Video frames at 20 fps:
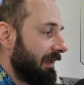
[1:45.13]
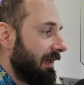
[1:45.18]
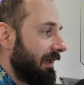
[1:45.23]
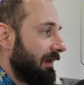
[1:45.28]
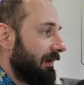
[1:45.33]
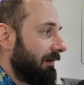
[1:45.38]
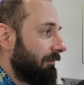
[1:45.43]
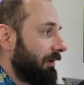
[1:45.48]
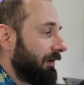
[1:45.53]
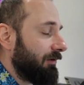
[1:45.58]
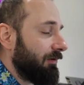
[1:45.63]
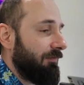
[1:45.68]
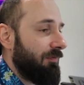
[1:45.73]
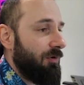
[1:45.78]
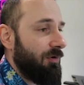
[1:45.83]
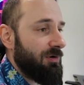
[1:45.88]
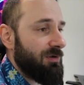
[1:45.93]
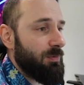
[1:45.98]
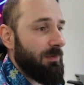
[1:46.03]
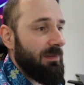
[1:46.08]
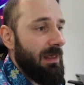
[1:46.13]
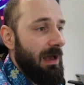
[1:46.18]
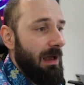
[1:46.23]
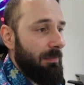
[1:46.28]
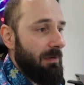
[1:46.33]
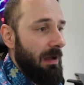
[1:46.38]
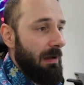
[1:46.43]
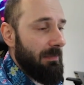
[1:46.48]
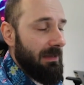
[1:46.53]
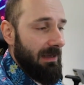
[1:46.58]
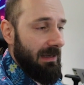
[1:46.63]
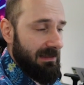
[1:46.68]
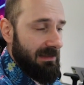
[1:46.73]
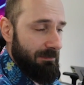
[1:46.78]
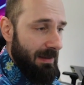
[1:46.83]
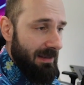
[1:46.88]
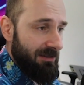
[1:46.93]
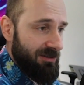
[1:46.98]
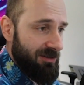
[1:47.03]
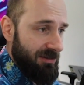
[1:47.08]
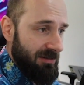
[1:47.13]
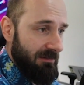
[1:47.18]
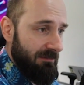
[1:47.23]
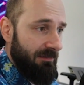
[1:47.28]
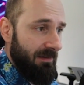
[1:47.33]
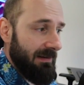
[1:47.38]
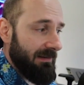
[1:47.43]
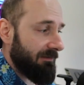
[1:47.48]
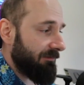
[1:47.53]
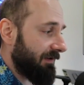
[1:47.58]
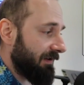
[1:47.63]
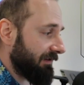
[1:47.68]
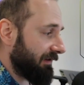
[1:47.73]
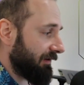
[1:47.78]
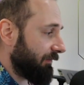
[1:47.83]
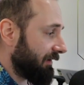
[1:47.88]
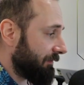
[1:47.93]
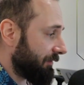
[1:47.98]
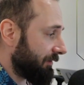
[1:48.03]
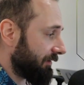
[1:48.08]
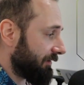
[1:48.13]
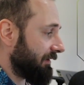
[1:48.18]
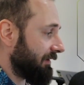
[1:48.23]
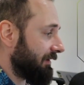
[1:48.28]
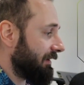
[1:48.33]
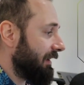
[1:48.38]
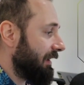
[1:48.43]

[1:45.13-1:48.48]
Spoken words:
but of course with the upcoming expansion Phantom Liberty.